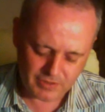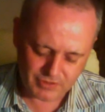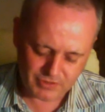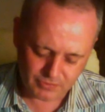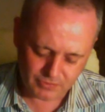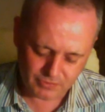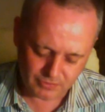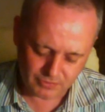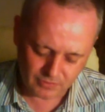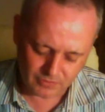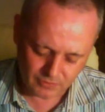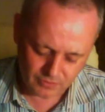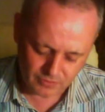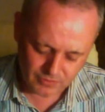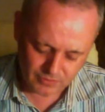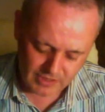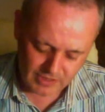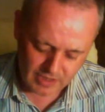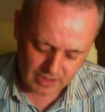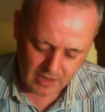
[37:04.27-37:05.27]
us all
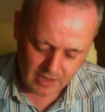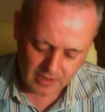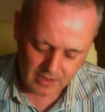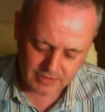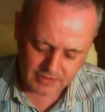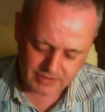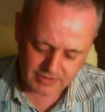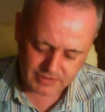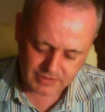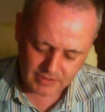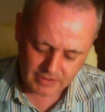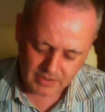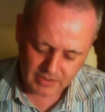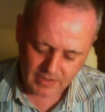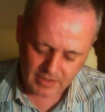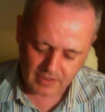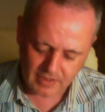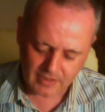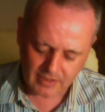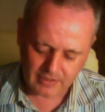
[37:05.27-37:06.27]
lordy hares
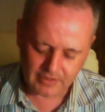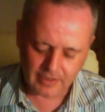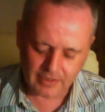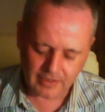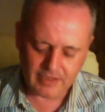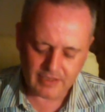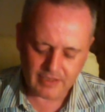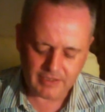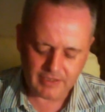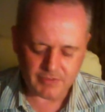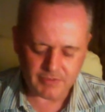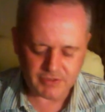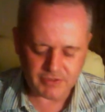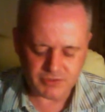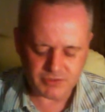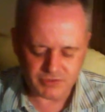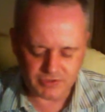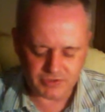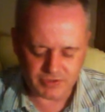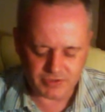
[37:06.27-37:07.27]
and lady
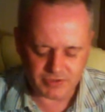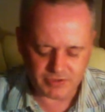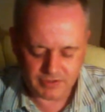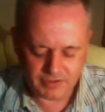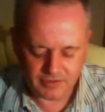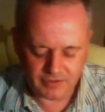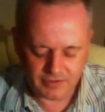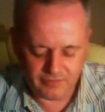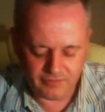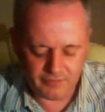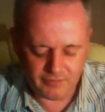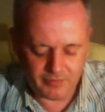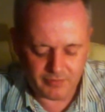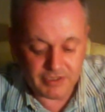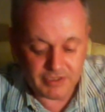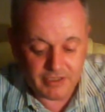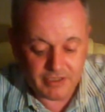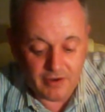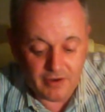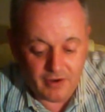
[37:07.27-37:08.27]
mistresses, a
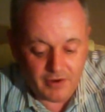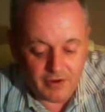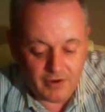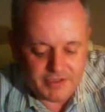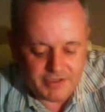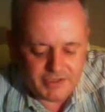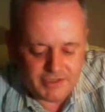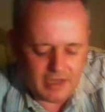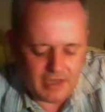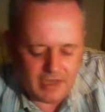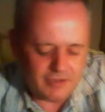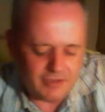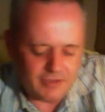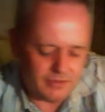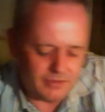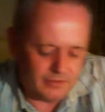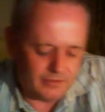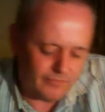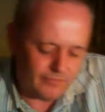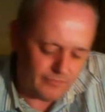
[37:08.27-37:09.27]
pretty nice
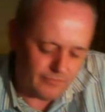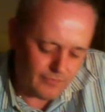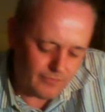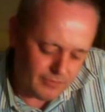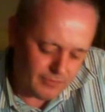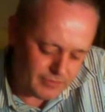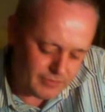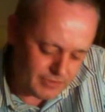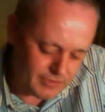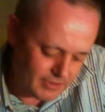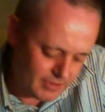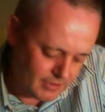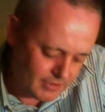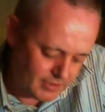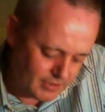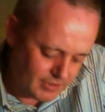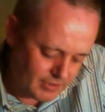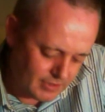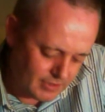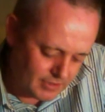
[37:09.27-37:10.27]
kettle of fruit.
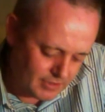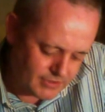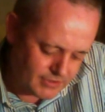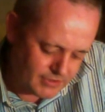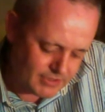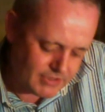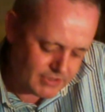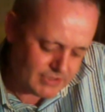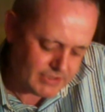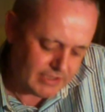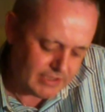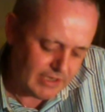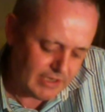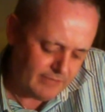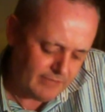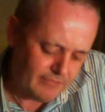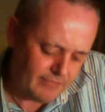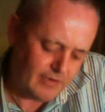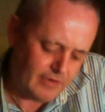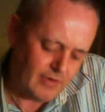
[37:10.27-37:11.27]
She is
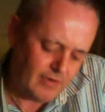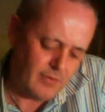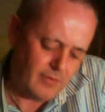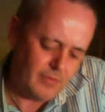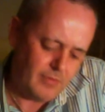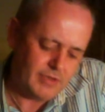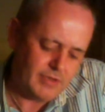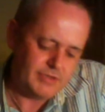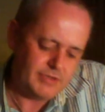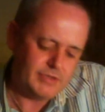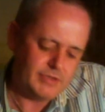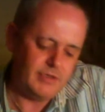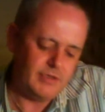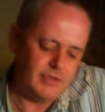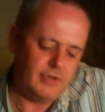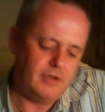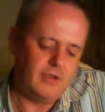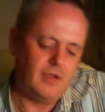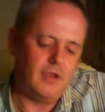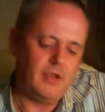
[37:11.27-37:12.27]
living in our midst,
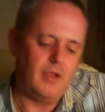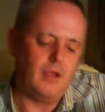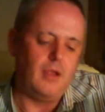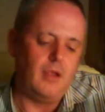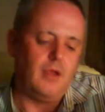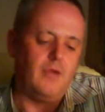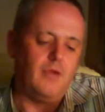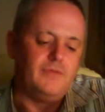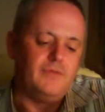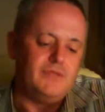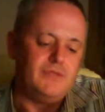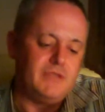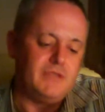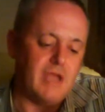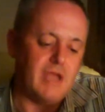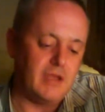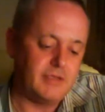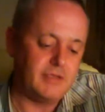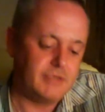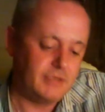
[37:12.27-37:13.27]
of
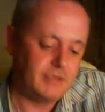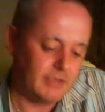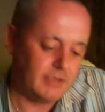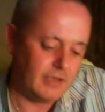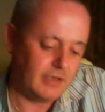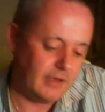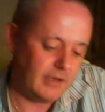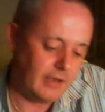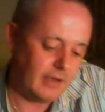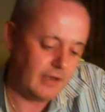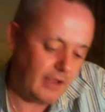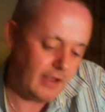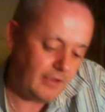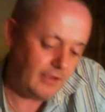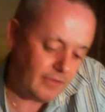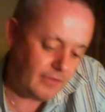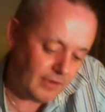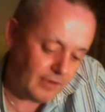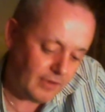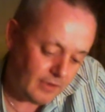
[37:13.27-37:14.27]
debt and lathing,